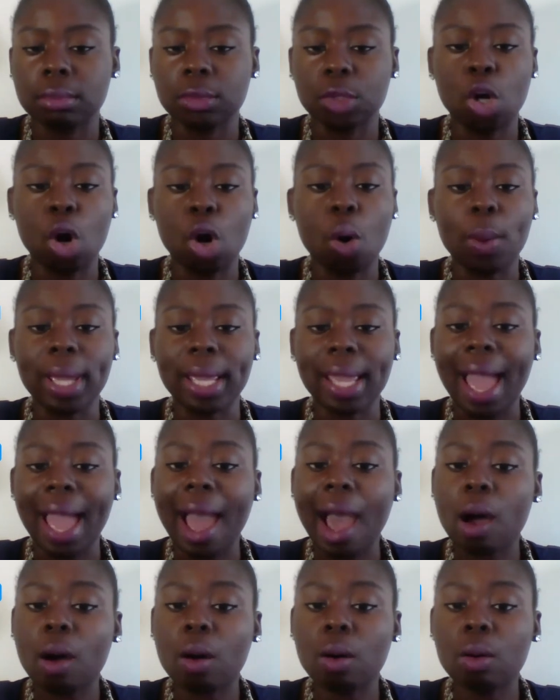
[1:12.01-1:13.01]
going
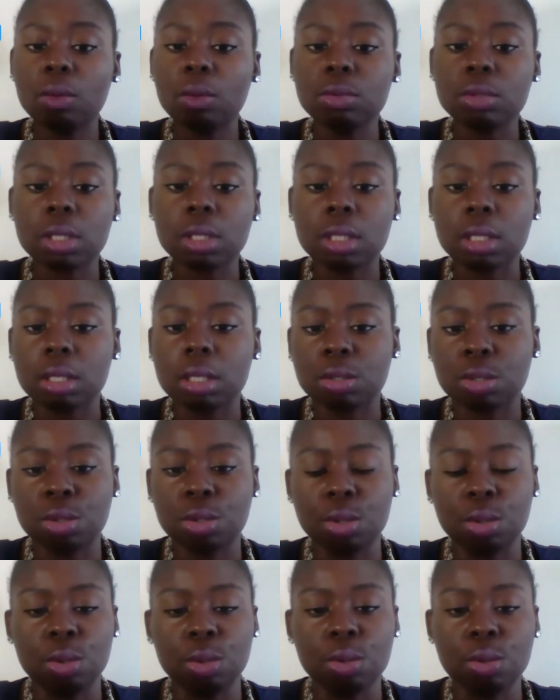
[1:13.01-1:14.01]
out
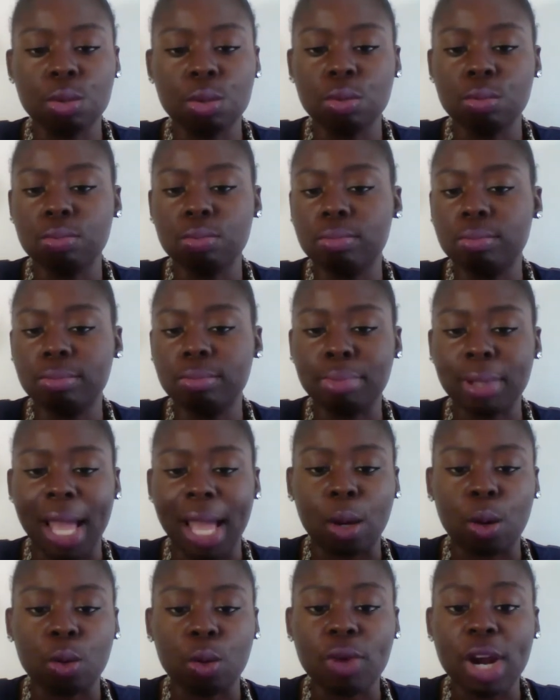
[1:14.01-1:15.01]
to
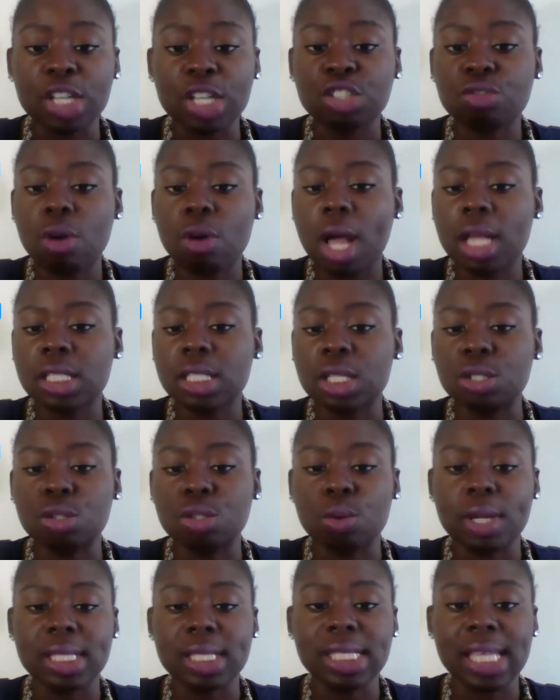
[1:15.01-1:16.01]
Black-owned restaurants and
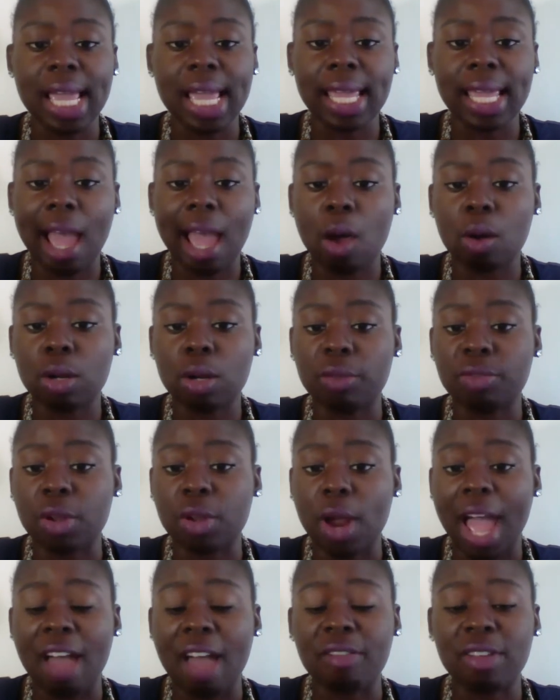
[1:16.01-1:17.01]
doing takeout, if
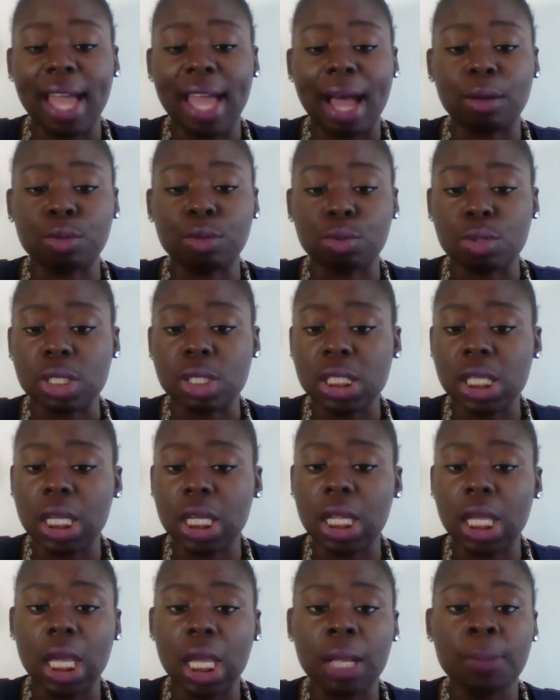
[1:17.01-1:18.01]
they're having outdoor
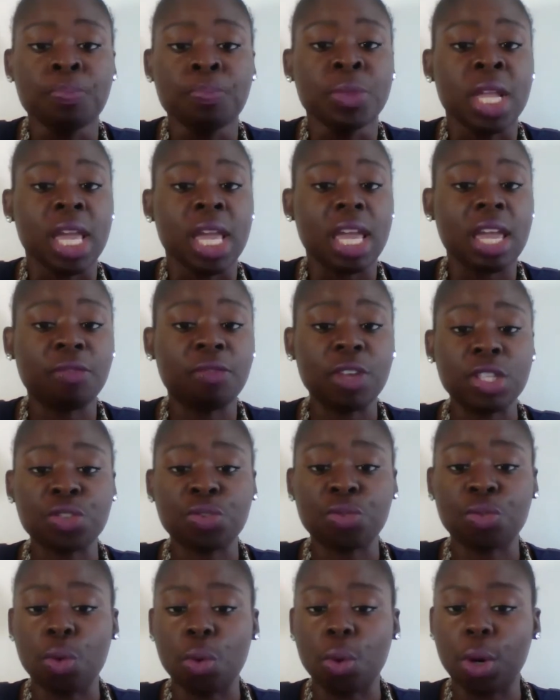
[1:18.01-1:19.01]
seating, if
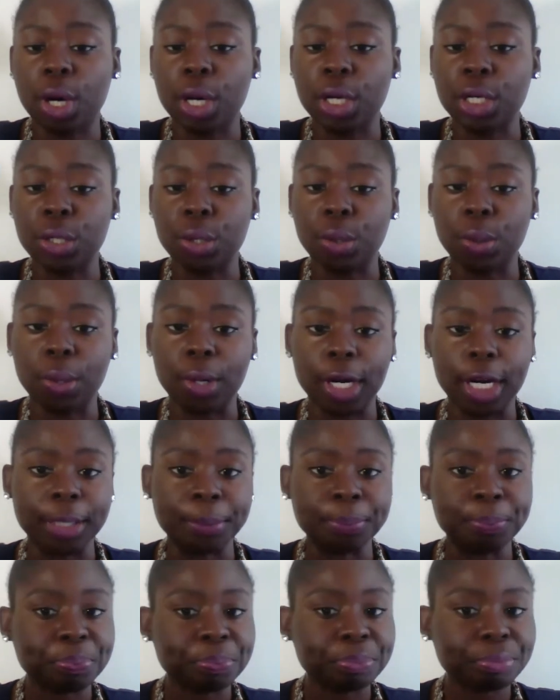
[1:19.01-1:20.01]
it's for
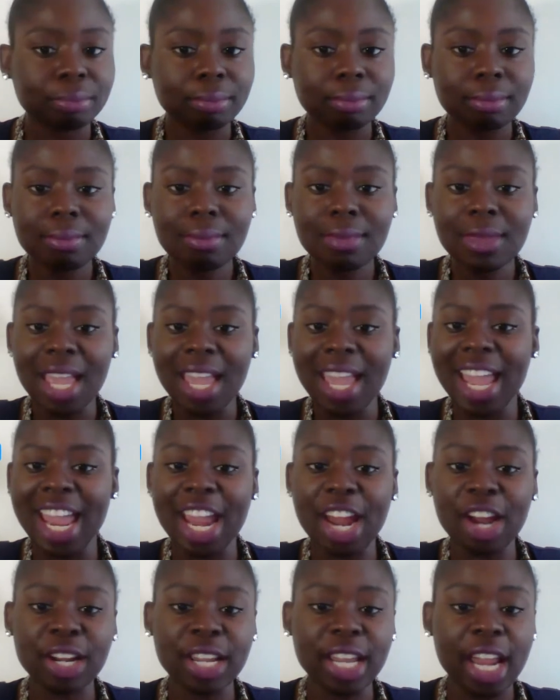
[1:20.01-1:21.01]
your
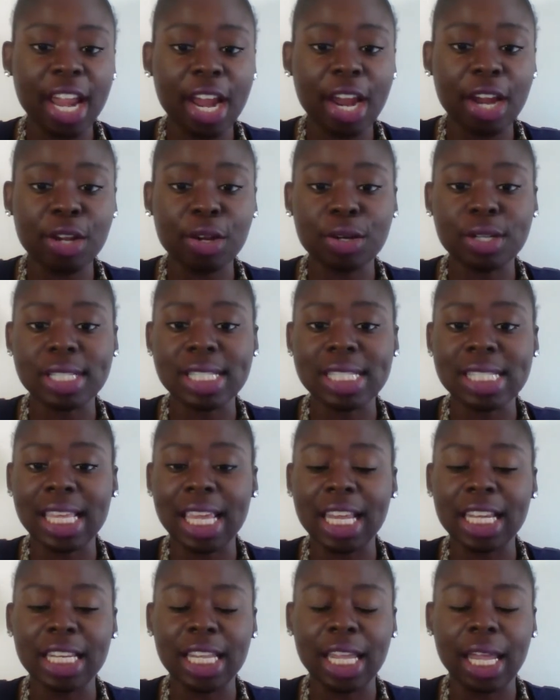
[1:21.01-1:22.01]
hair care, your
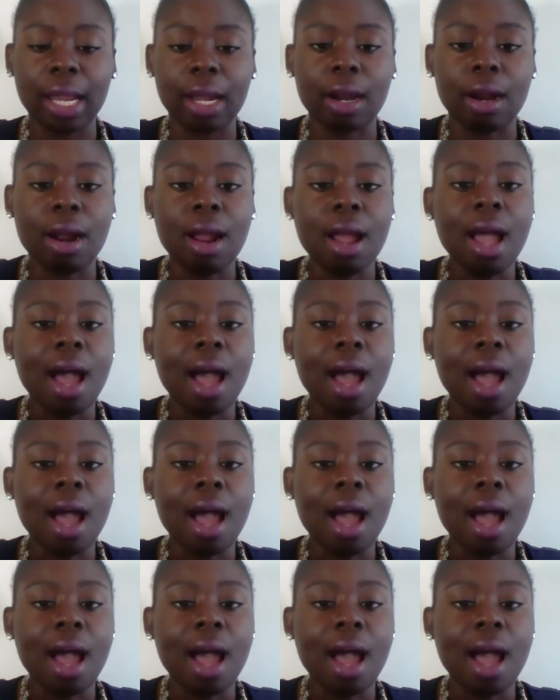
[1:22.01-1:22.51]
skin care.